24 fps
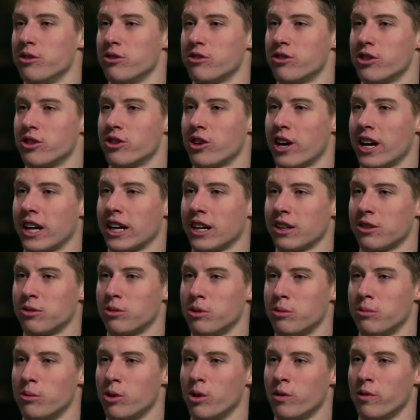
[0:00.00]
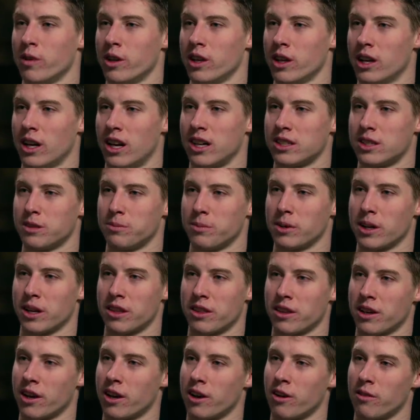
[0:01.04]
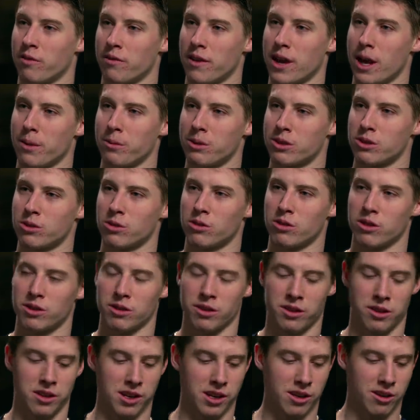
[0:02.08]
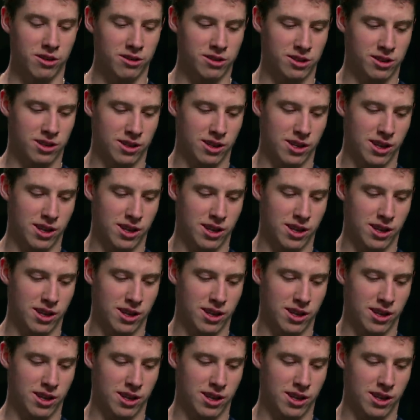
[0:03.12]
usually try and get to a movie. That's a big thing in our family is going to the theaters.